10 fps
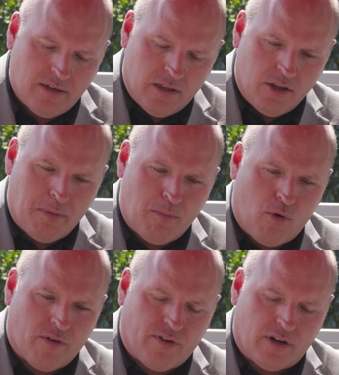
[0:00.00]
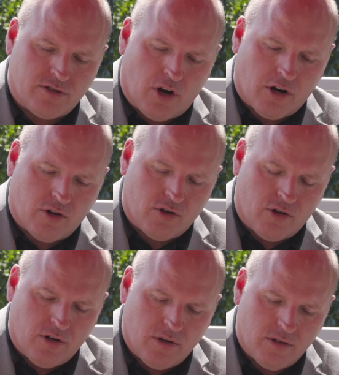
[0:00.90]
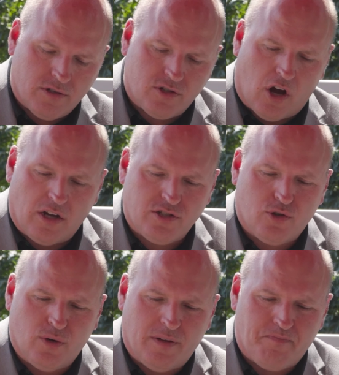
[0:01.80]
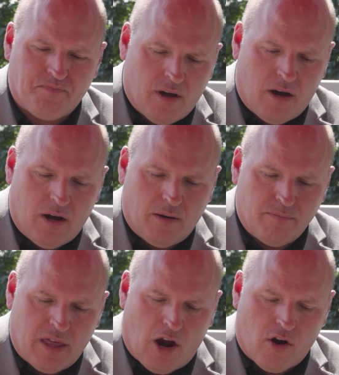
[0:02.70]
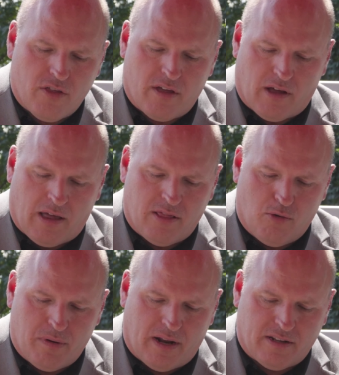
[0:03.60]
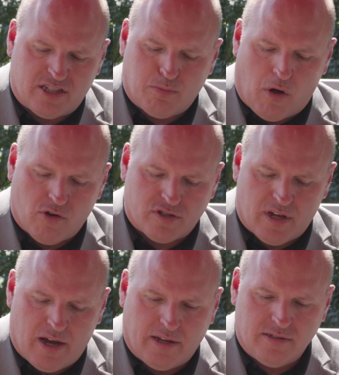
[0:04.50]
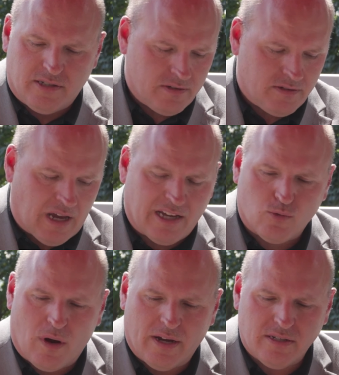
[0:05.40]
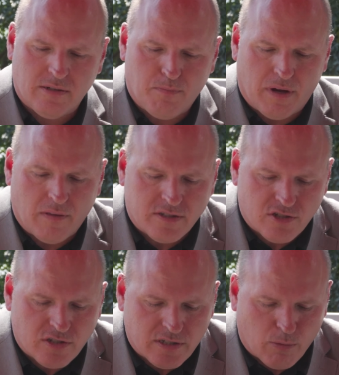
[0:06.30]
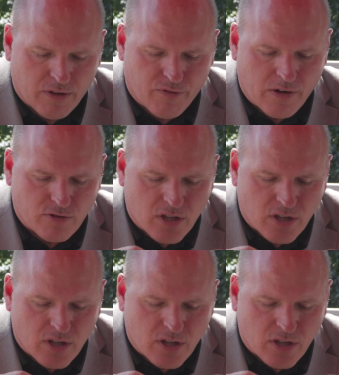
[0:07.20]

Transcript: a little bit more of a darker sauce to it. Um, they are the, a little bit on the smaller sides, size-wise, but let's see what the flavor is